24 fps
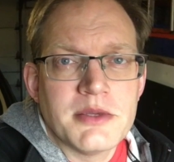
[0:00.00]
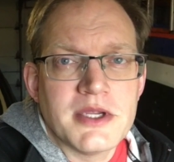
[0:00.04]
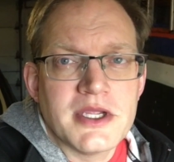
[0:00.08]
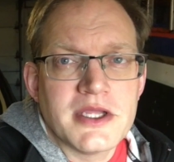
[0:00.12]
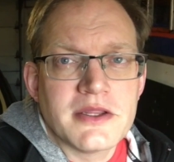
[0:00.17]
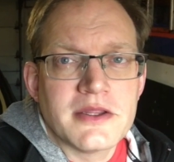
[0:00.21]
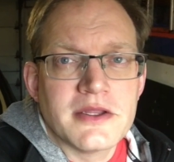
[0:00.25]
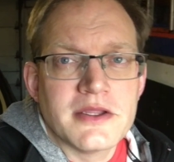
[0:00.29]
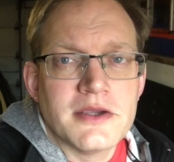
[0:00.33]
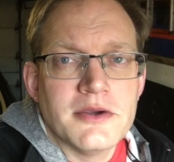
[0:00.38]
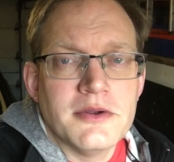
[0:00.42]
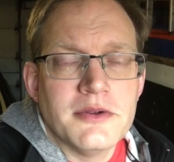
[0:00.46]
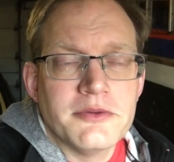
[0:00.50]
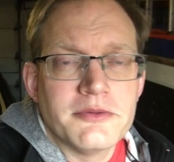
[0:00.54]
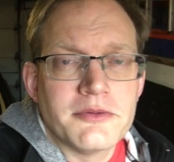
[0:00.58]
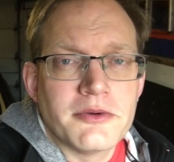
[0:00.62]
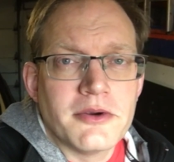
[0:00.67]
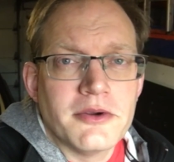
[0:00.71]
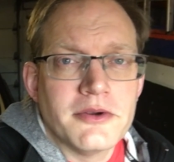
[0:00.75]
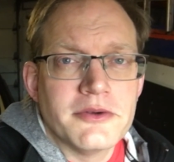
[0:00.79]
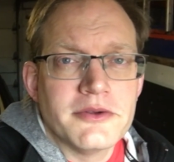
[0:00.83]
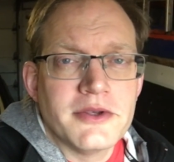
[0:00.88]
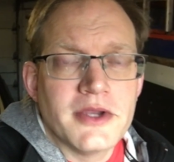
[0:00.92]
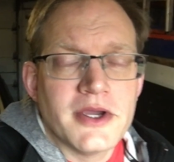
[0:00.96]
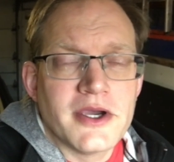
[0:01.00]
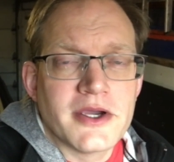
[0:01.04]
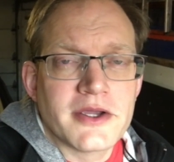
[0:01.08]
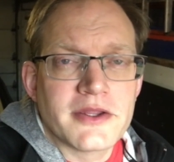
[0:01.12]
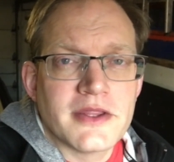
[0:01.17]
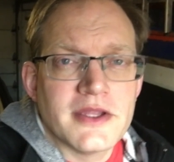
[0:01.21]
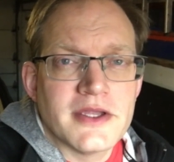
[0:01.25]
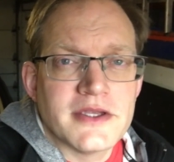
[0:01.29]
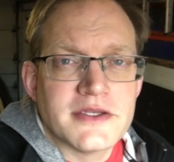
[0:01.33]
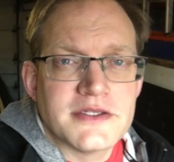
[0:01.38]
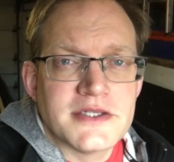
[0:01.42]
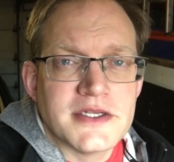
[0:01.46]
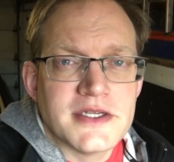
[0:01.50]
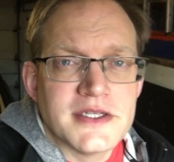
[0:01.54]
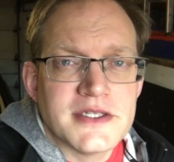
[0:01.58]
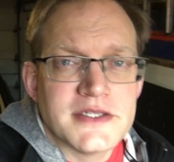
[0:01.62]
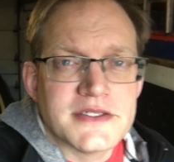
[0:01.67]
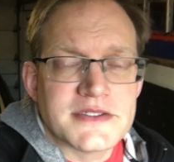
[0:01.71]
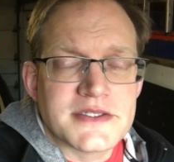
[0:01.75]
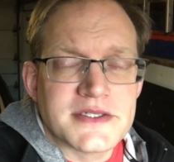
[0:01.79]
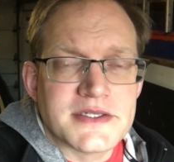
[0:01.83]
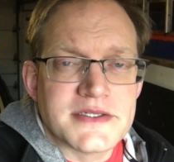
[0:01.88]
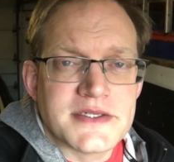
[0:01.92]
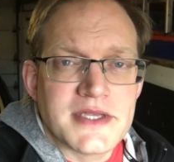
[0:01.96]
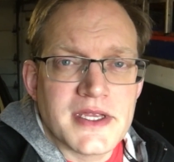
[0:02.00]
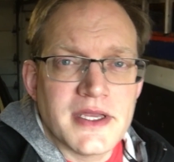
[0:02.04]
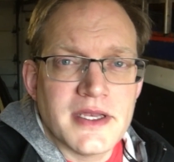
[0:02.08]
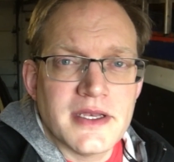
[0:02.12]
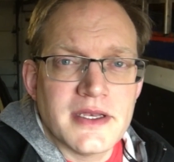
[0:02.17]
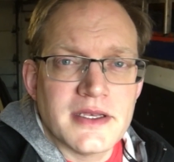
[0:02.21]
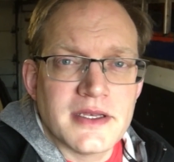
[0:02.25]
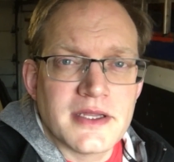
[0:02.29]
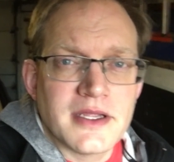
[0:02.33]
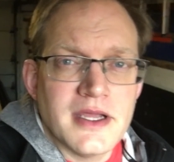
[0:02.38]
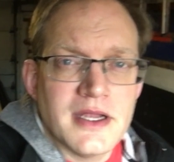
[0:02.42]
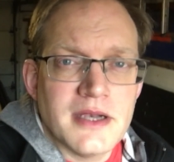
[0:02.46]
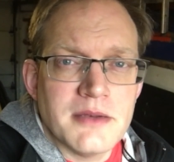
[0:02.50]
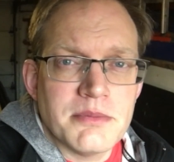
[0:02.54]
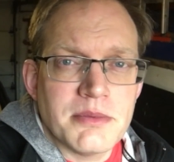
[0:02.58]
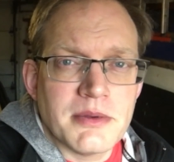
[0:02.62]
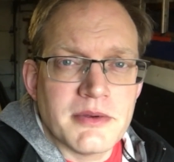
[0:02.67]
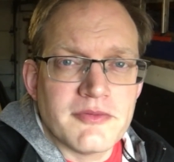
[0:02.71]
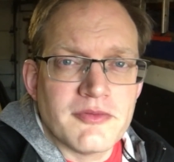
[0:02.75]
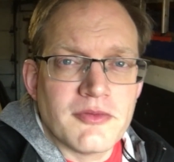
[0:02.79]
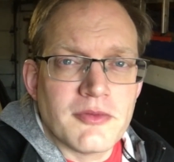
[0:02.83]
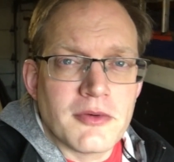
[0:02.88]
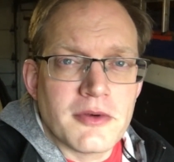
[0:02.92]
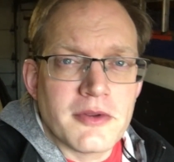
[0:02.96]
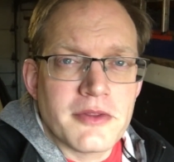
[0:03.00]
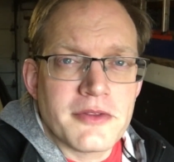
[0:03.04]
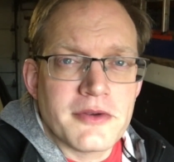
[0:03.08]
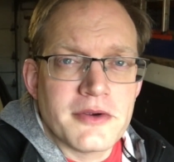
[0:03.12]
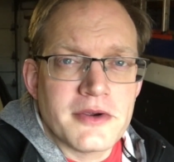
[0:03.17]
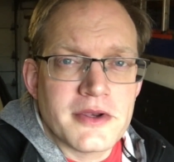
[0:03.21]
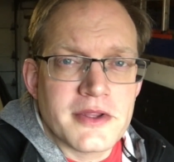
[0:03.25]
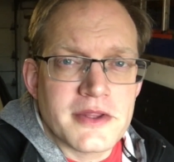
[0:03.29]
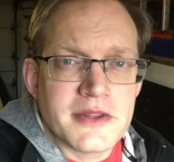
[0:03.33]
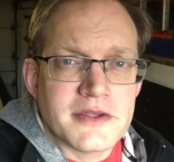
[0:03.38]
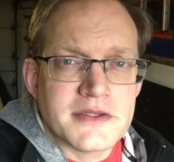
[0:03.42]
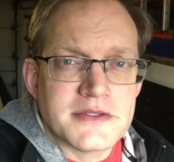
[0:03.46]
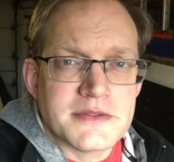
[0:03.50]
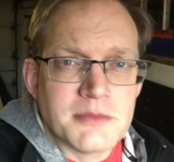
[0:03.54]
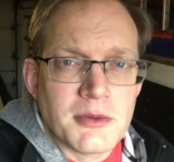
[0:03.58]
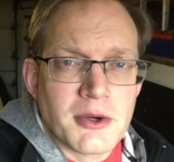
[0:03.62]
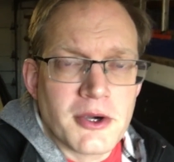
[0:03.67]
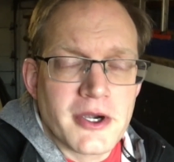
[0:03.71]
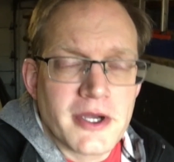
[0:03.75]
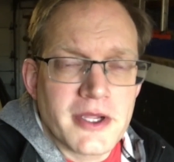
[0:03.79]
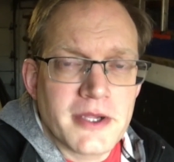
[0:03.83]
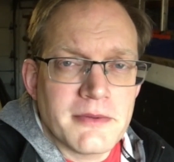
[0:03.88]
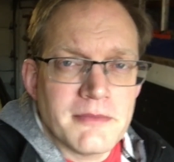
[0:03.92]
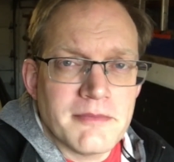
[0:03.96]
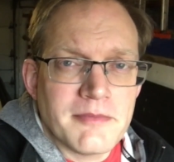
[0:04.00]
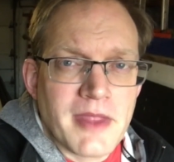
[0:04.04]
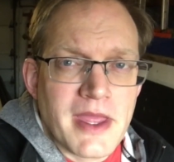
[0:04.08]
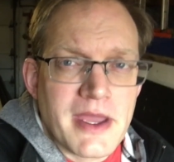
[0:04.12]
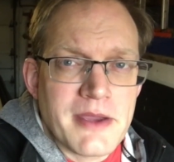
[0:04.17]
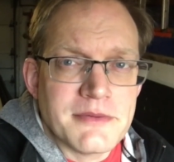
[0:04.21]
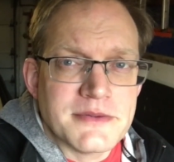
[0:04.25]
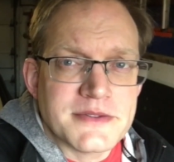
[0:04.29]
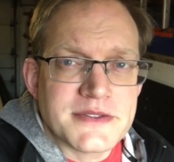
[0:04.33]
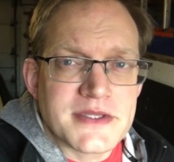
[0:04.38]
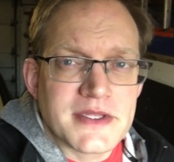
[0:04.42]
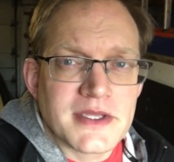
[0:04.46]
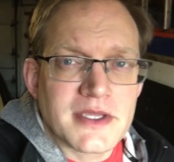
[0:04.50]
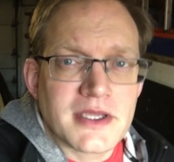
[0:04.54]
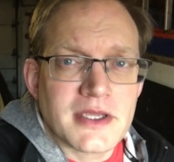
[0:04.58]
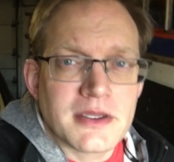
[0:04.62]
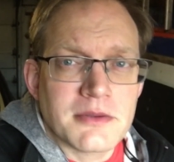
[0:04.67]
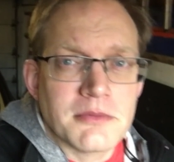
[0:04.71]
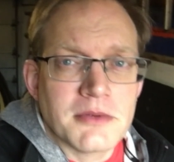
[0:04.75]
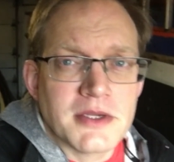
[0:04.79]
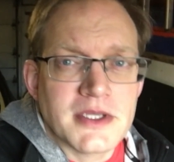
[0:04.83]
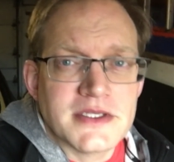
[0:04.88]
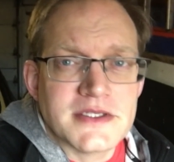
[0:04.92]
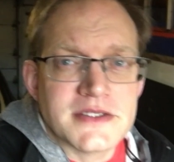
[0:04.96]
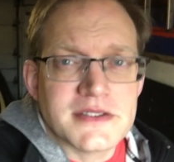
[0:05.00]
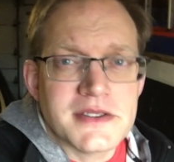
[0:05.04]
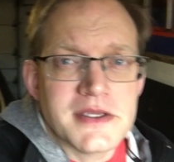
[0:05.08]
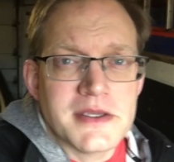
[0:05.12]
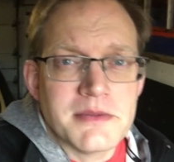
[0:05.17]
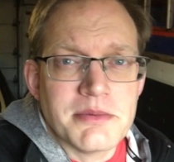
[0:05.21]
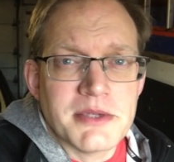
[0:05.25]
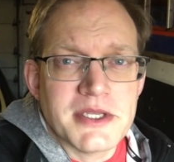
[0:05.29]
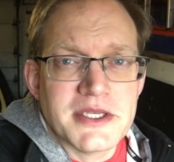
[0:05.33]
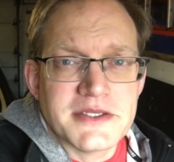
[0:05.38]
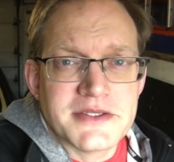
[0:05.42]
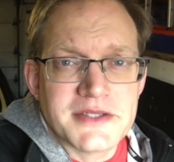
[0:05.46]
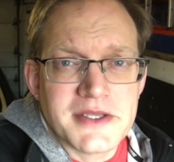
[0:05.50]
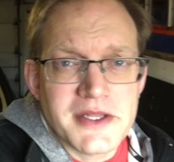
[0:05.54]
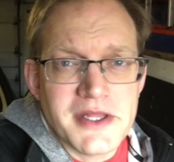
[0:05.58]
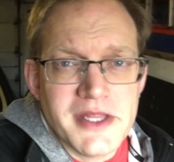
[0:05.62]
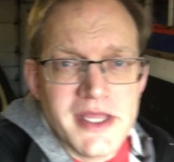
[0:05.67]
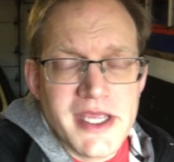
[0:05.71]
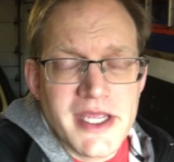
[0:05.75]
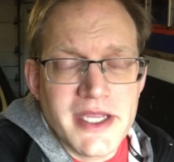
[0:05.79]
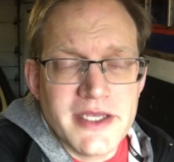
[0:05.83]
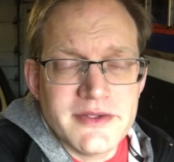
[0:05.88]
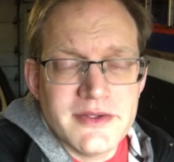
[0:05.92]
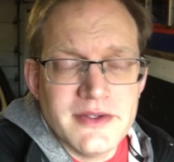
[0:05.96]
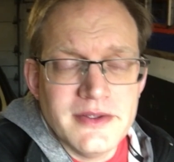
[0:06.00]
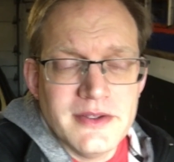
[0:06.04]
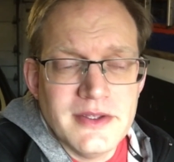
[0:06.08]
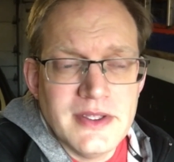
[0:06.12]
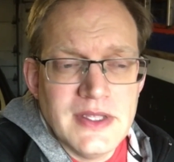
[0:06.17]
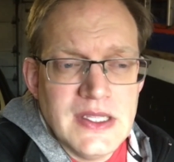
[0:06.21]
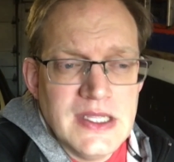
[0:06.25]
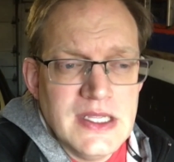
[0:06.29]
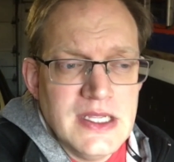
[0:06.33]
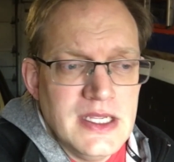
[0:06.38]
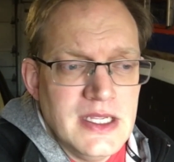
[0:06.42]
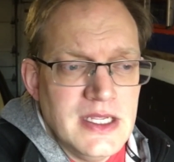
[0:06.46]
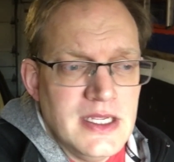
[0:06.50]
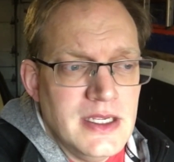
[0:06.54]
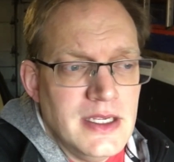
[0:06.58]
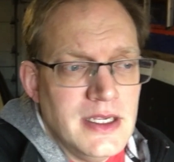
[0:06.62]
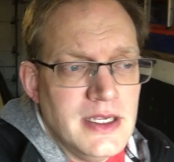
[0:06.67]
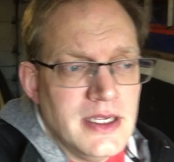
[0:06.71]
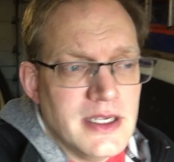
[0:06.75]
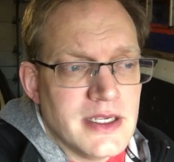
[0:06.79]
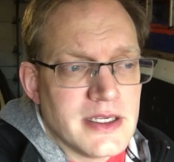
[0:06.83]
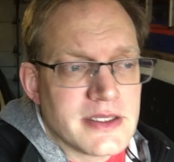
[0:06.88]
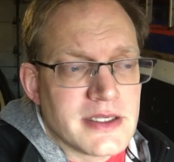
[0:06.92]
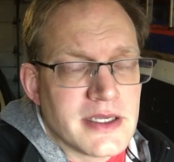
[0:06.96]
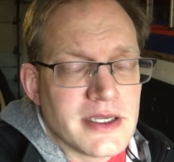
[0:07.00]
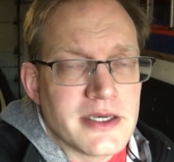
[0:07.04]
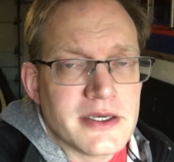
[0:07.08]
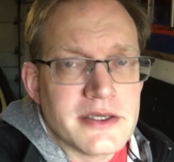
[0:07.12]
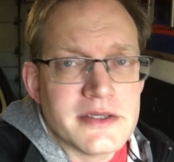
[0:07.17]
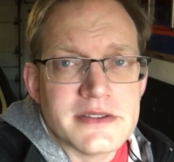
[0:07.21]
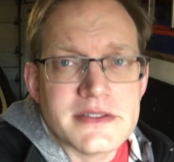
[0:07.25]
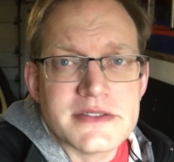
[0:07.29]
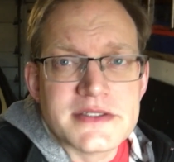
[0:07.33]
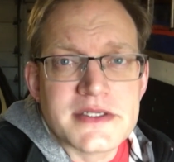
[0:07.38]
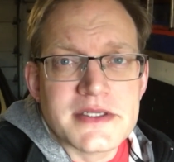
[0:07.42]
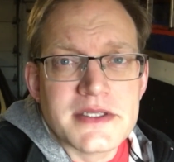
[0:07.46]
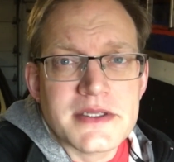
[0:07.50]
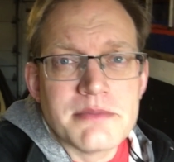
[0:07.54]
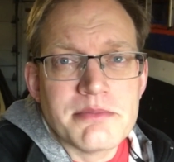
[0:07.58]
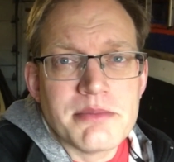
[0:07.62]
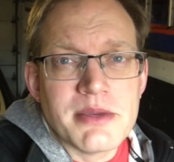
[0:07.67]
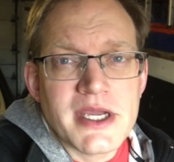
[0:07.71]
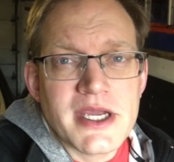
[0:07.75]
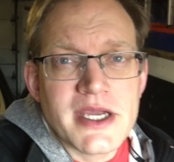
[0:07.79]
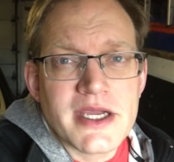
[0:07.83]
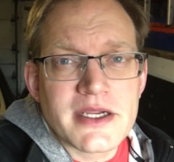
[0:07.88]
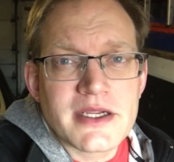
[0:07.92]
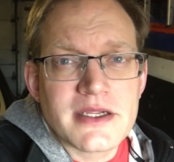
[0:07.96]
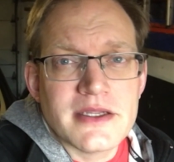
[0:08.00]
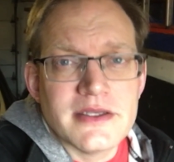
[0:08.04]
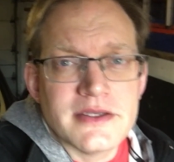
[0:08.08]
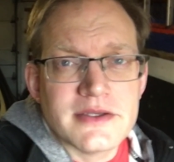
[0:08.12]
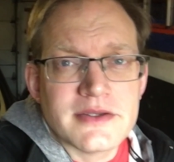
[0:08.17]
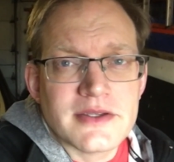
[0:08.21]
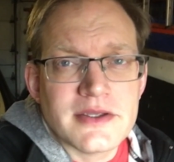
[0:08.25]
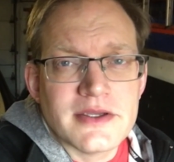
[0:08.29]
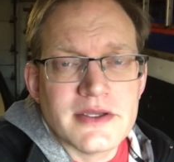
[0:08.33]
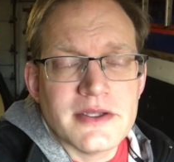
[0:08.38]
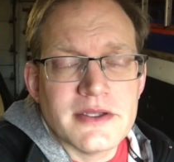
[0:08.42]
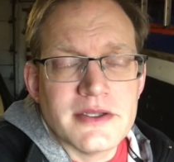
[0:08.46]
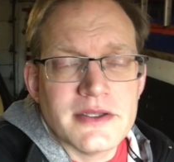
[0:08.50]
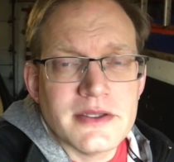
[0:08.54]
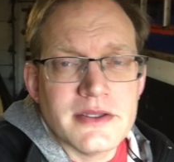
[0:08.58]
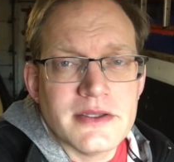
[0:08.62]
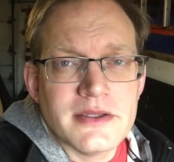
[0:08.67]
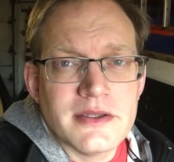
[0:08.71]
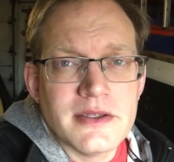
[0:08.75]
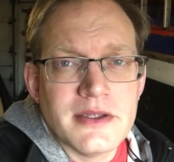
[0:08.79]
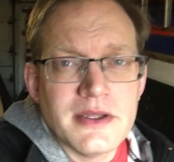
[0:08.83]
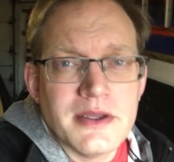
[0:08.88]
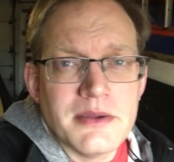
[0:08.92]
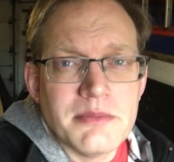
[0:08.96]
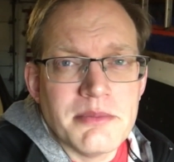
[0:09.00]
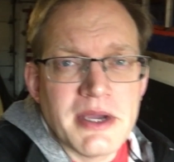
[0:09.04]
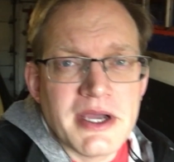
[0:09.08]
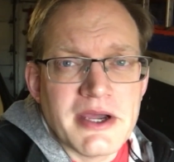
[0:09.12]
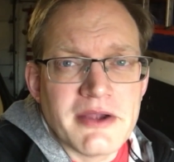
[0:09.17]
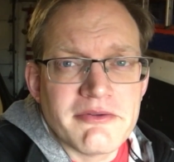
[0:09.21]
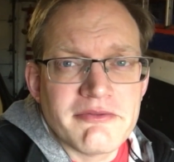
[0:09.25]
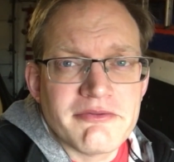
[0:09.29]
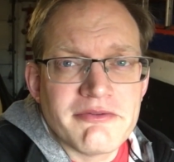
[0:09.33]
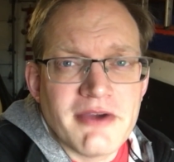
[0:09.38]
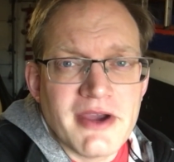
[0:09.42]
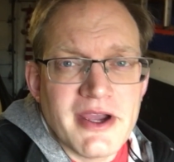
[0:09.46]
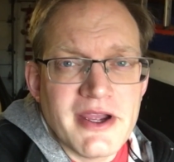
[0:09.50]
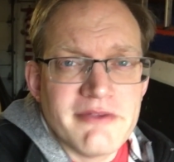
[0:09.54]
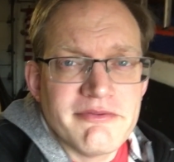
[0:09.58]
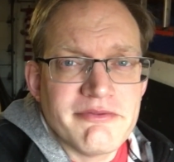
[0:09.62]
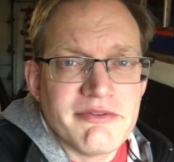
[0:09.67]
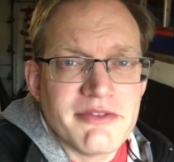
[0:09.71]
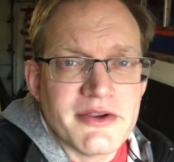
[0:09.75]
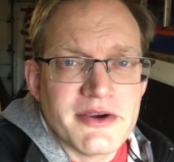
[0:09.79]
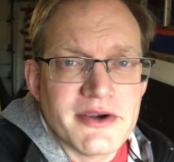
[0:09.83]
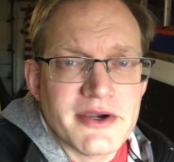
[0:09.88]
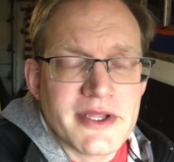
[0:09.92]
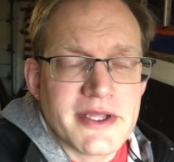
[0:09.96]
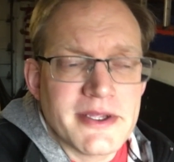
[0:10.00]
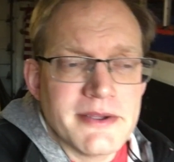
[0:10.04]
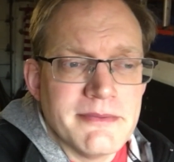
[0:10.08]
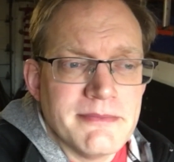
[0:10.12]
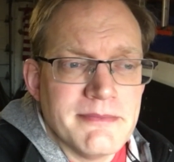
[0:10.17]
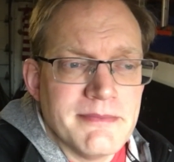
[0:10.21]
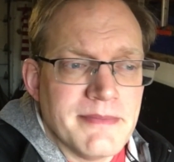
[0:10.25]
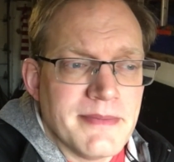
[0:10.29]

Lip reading: being the old road dog that she is, decided to get up at 4:30 this morning. I was thinking we'd sleep until 8. Got her to sleep back until about 5:30.